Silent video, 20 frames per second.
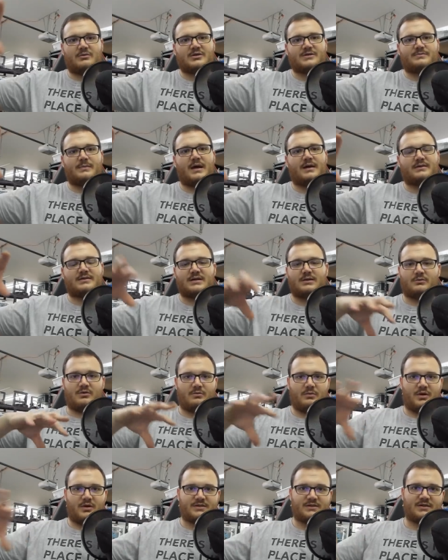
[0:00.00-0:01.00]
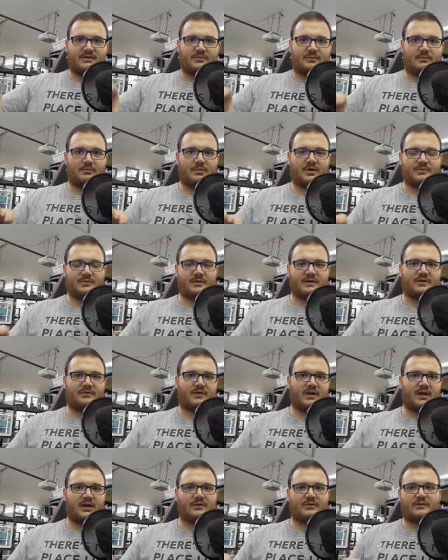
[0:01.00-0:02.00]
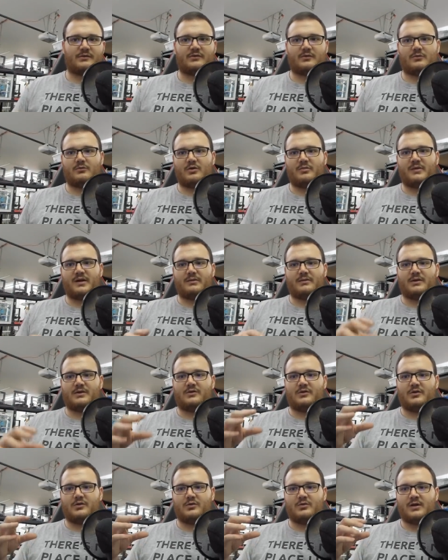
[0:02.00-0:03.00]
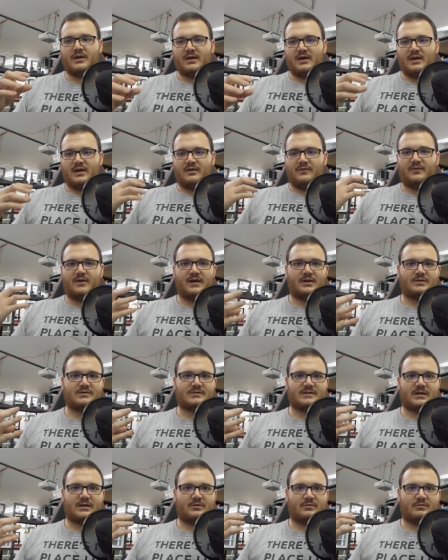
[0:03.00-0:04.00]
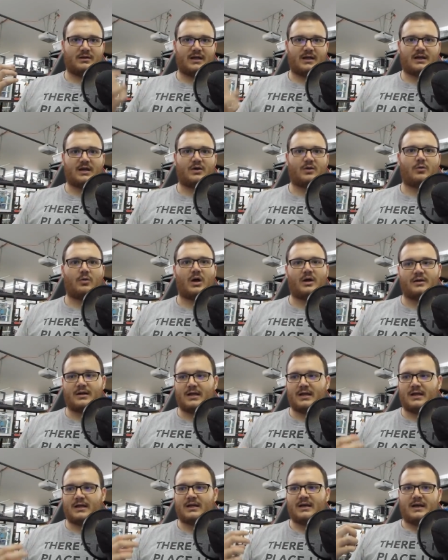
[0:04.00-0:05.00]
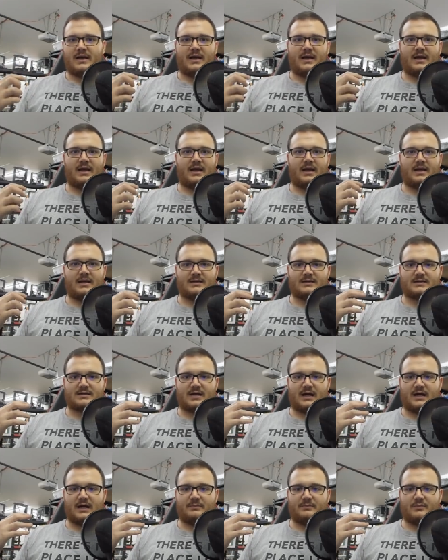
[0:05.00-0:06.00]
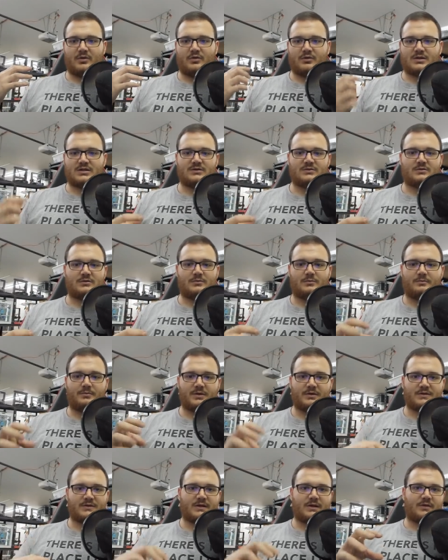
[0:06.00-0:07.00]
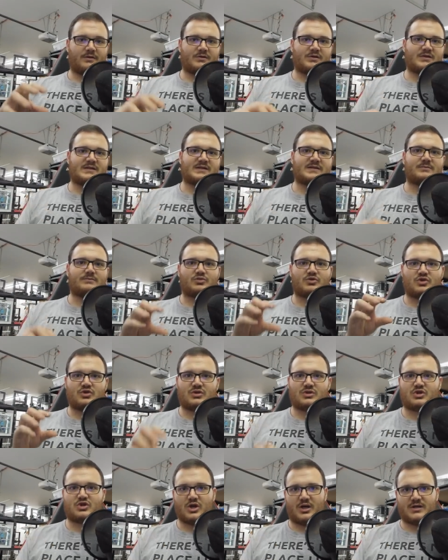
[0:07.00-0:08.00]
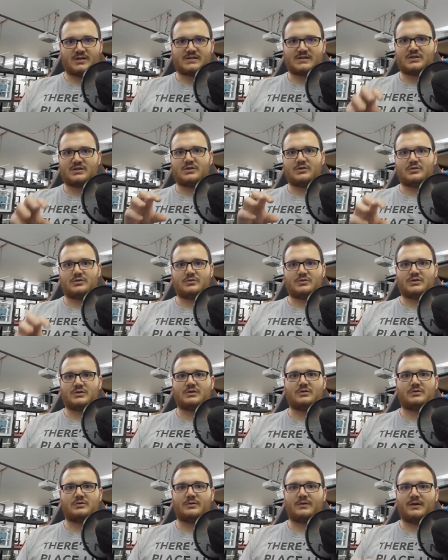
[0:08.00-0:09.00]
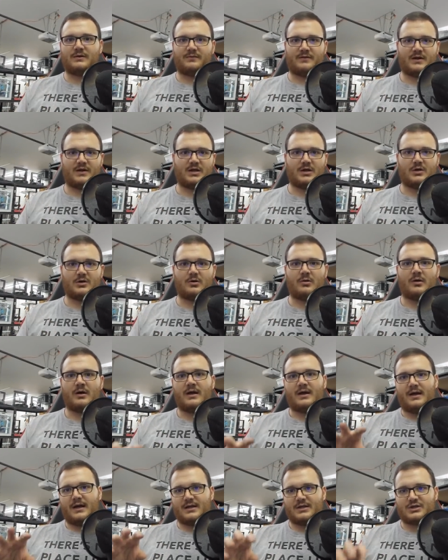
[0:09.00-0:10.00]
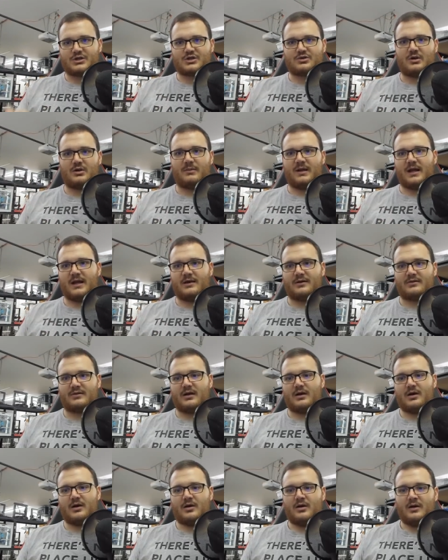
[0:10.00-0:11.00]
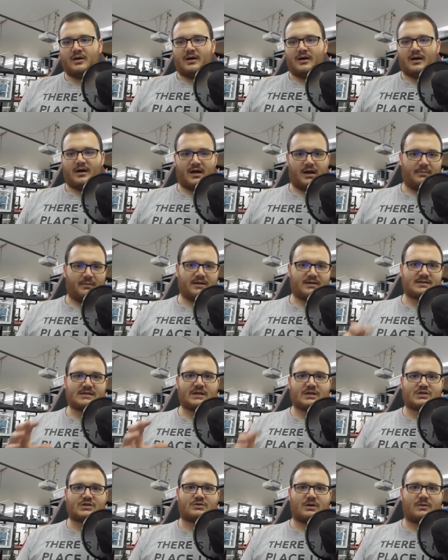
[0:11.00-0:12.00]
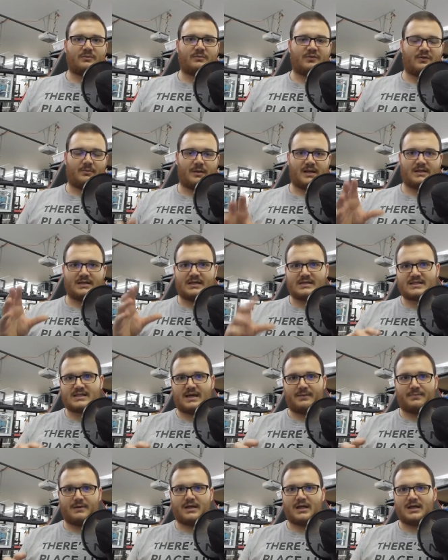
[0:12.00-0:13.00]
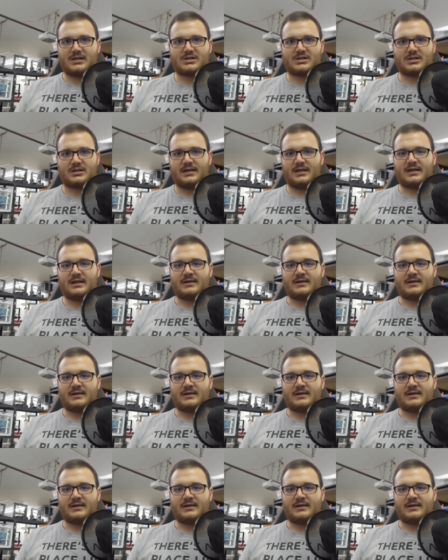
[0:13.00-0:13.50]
mounted with multiple different angles, so we'll be able to do videos that are really high quality. And I'm going to build another system just to do the video and streaming out there. I'll still stream from my desktop occasionally,